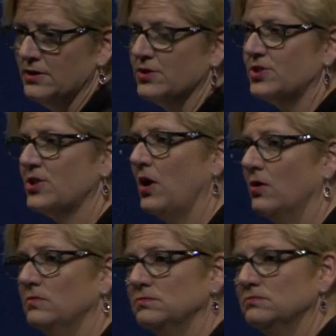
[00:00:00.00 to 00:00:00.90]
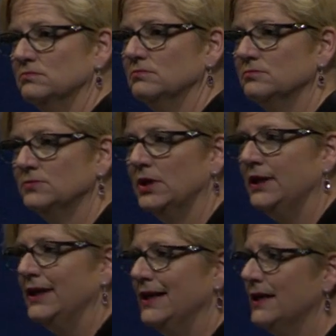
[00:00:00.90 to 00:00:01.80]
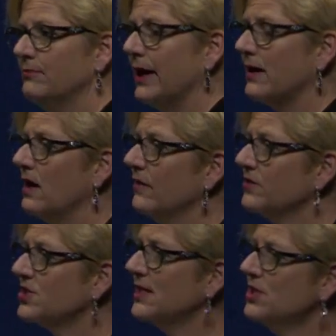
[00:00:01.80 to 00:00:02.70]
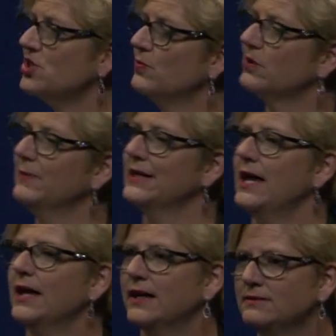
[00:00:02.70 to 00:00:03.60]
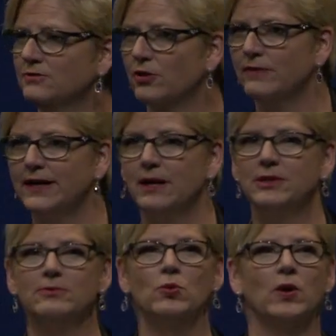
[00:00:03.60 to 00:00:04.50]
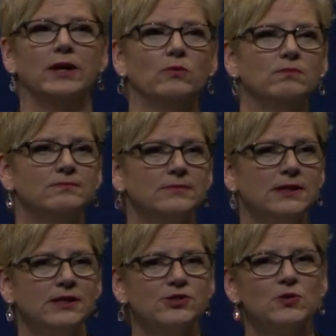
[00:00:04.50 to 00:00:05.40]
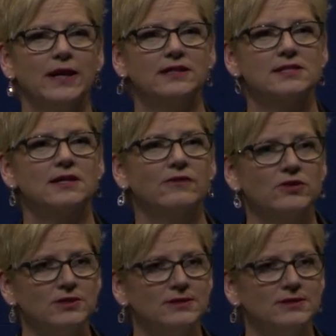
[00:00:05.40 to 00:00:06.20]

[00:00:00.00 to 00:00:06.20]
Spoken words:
So, in my conversation with my head, 3 a.m. in the morning, here's what I discovered.